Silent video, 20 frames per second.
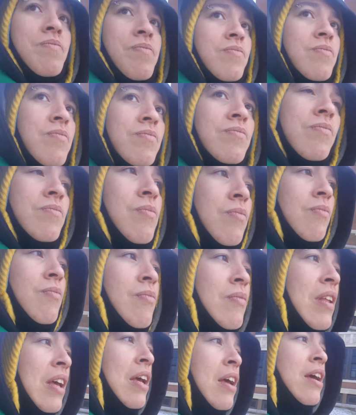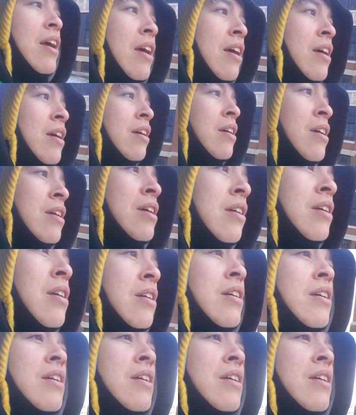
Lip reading: (silence)